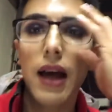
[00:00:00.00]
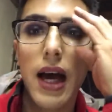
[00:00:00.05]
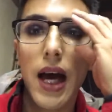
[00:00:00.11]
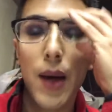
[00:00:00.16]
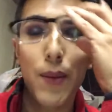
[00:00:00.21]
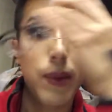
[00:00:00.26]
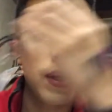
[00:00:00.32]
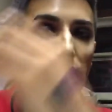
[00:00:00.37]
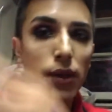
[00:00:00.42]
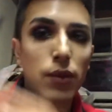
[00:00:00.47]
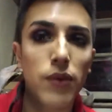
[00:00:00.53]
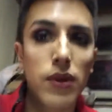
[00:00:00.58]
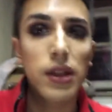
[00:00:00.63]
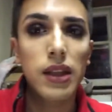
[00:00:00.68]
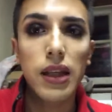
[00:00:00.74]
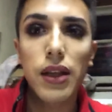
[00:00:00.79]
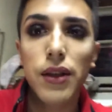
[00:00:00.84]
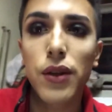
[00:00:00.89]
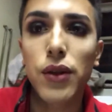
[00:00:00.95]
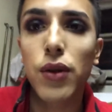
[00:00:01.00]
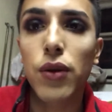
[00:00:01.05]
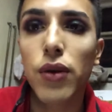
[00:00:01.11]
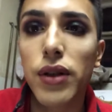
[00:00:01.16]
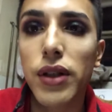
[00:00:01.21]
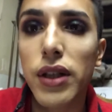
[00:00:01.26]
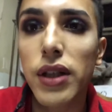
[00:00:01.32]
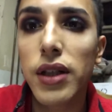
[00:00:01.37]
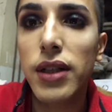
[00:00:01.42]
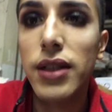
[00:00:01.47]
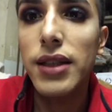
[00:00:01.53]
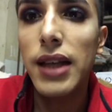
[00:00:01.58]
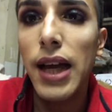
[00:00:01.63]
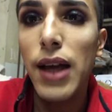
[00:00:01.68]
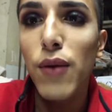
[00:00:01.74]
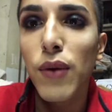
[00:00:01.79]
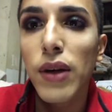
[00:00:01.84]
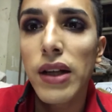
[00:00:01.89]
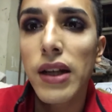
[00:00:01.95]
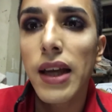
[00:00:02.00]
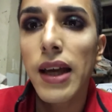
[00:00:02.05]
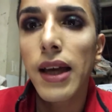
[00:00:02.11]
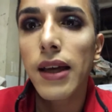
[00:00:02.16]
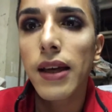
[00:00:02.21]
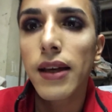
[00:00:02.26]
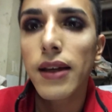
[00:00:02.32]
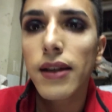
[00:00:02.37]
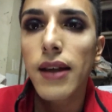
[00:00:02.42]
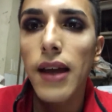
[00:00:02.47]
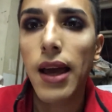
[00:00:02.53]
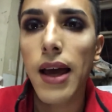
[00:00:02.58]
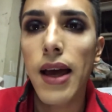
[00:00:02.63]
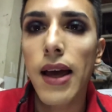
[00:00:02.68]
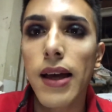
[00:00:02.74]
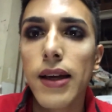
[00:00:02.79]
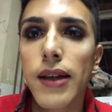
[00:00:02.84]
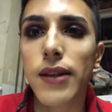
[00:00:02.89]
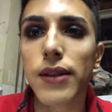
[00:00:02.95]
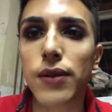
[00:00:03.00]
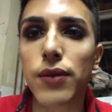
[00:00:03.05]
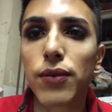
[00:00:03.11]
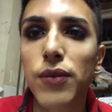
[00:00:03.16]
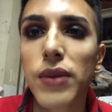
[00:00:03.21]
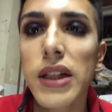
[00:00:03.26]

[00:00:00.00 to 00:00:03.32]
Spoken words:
And with the inner corners, I went ahead and